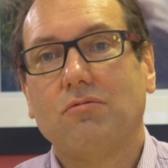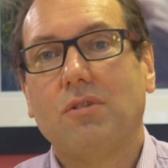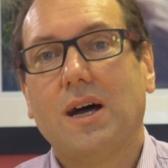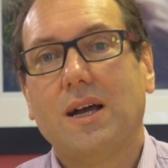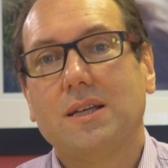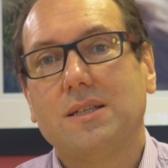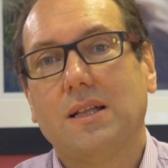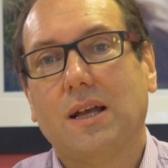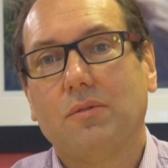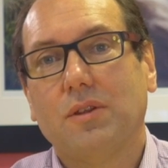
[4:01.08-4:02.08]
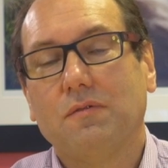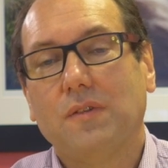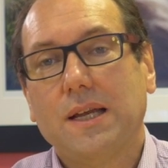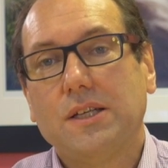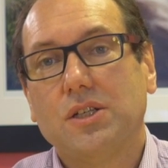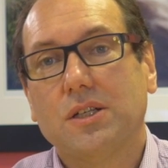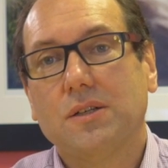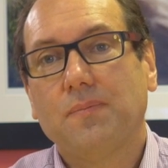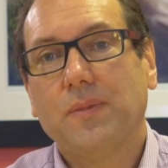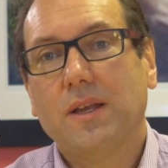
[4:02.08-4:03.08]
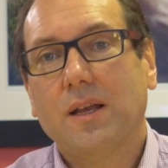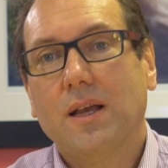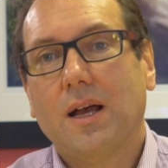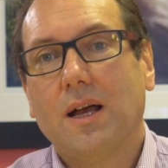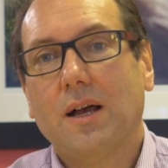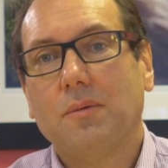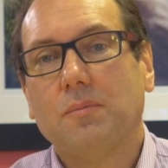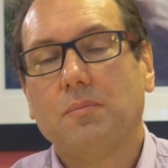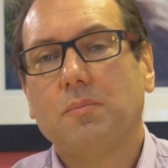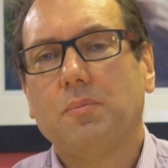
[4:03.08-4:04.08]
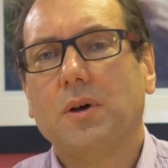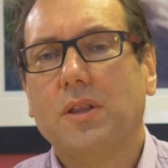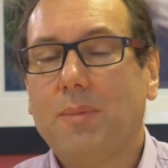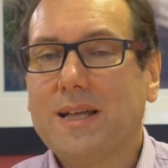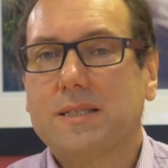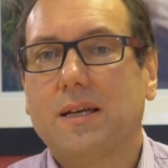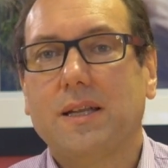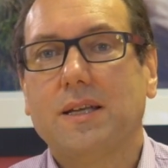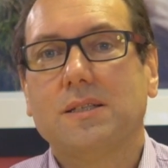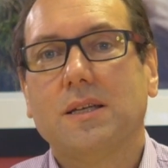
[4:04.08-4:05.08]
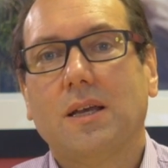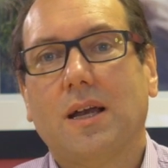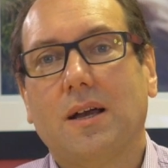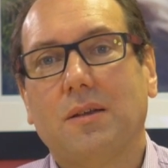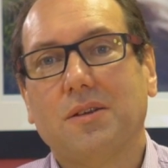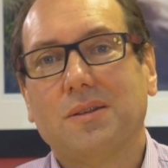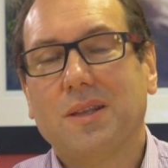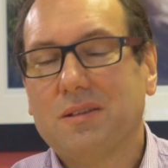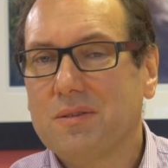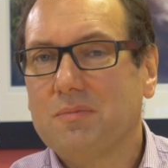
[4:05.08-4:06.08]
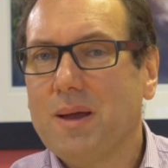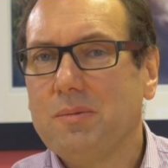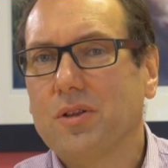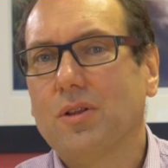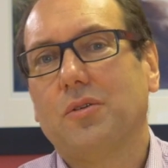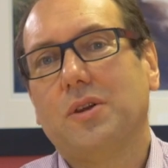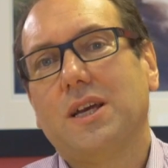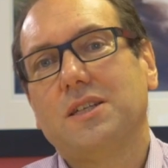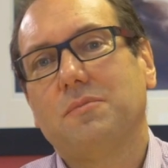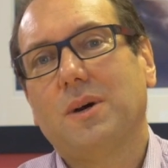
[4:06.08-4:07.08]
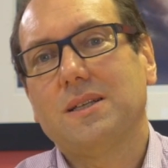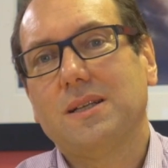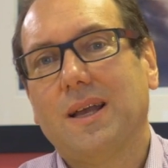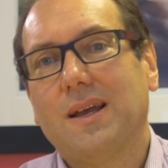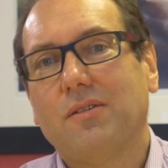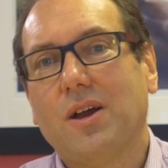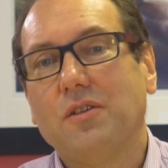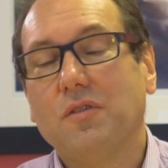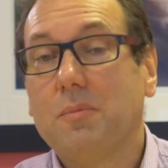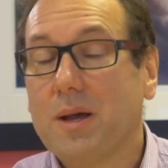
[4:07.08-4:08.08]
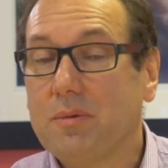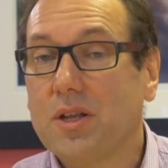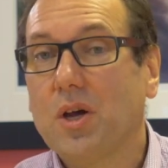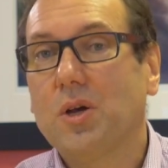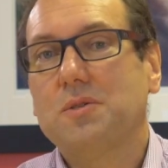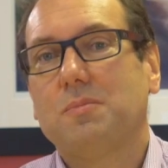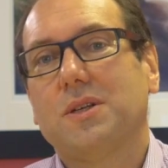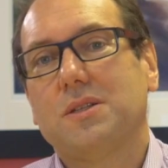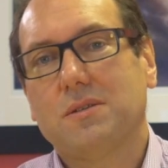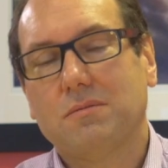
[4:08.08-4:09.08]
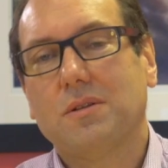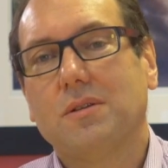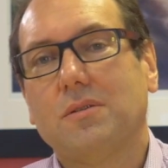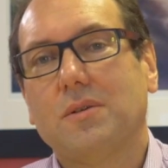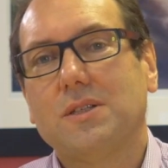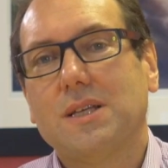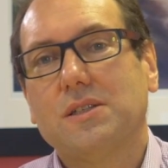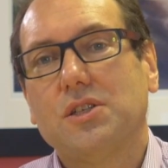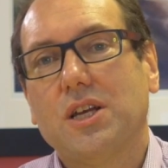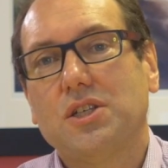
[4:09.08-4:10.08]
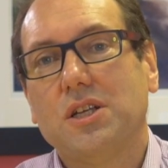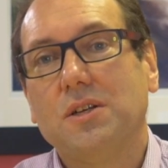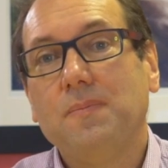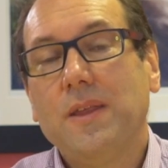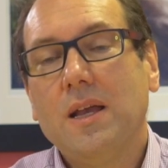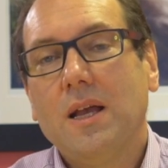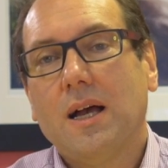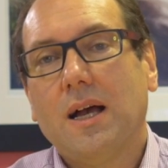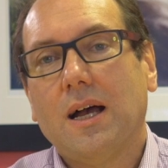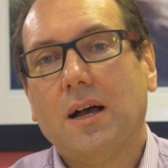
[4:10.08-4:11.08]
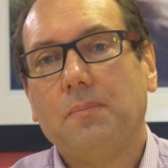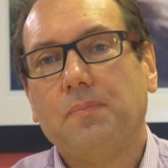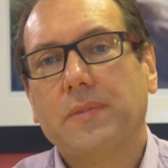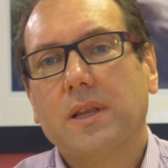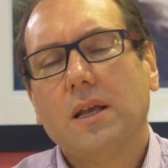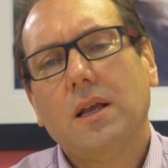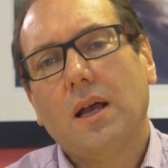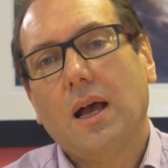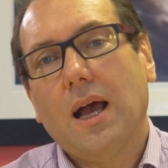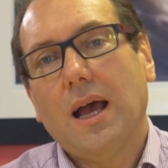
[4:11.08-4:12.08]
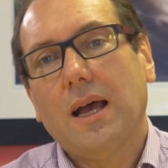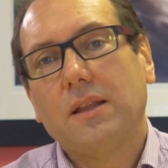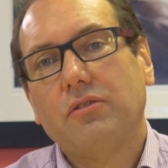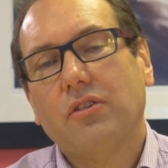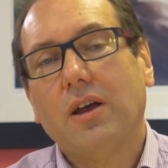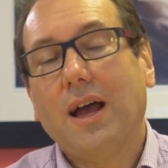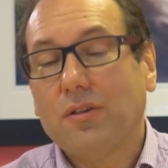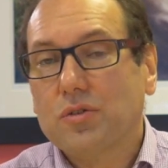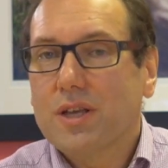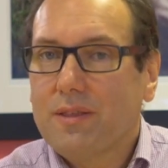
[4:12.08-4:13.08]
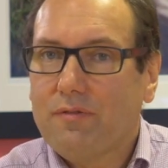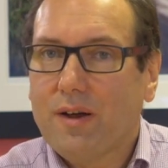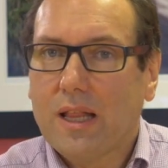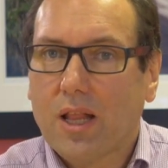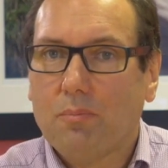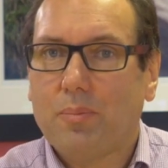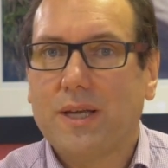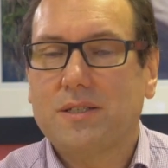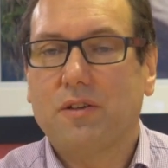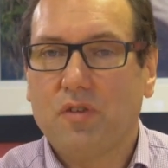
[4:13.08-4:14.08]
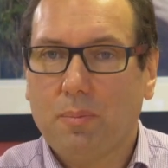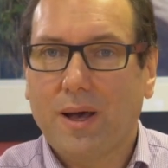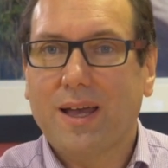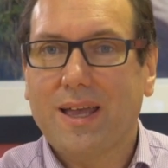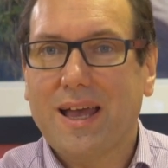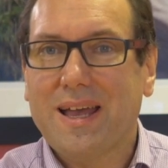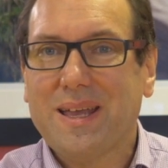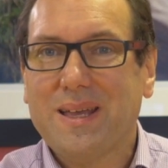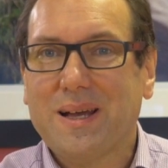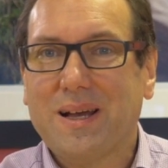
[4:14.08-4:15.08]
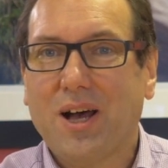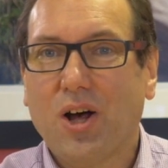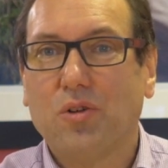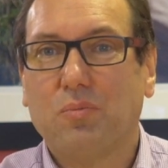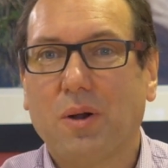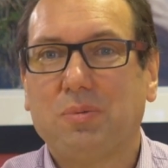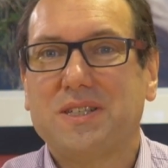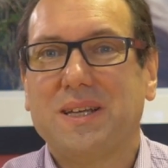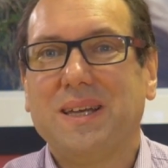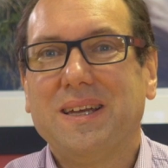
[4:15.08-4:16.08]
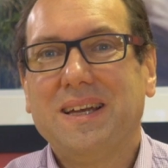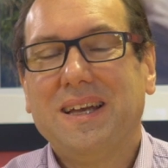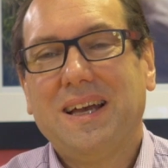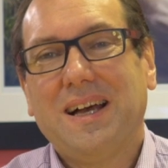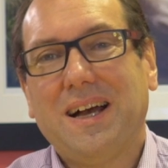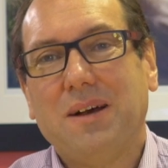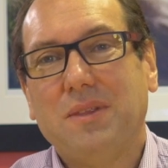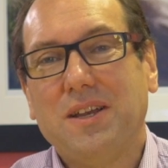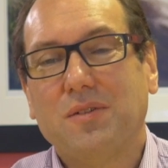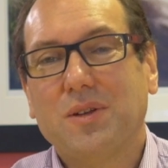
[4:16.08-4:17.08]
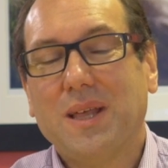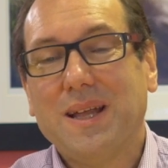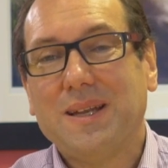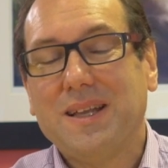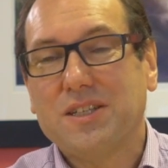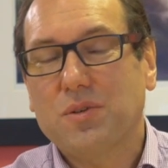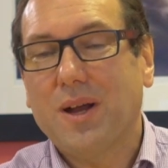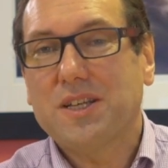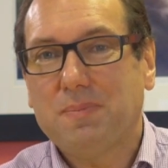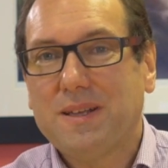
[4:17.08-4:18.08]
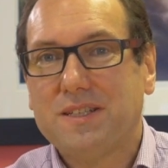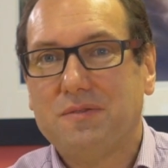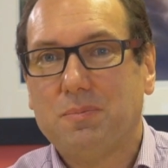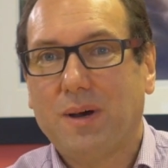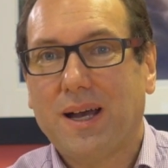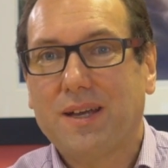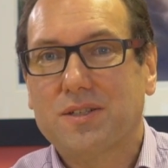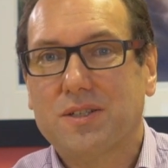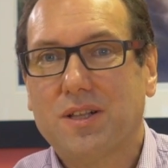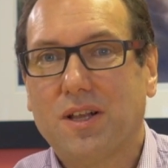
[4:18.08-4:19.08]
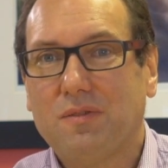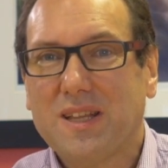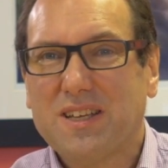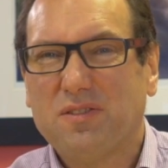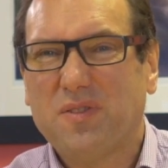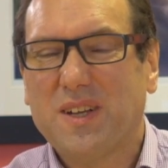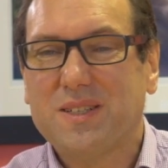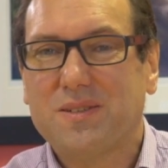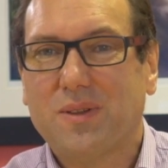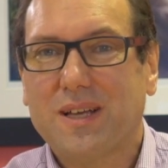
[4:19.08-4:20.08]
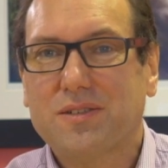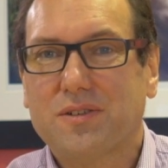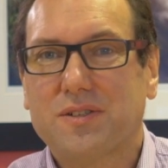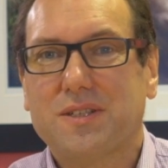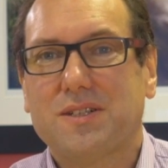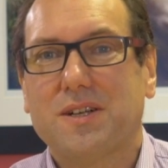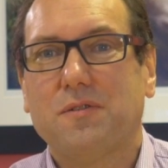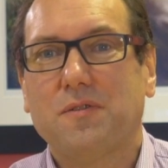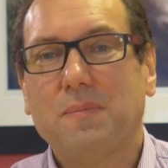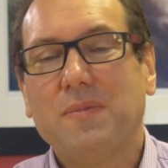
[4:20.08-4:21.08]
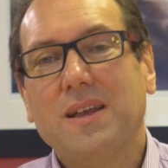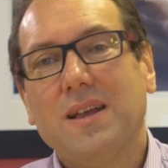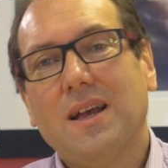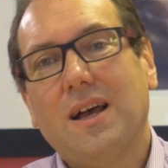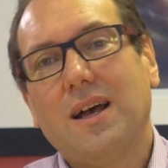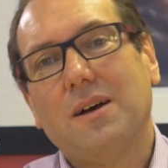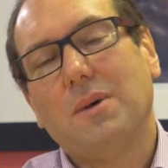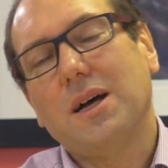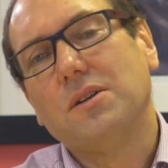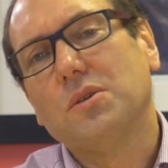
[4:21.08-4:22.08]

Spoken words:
rise in line with inflation. But the bad side is maybe the glory days of buy-to-let are over, maybe they're not, but there is that suggestion. And also they're very lumpy. So if you buy a whole property, then it's quite expensive to buy it because there's a lot of legal fees and all that sort of stuff. And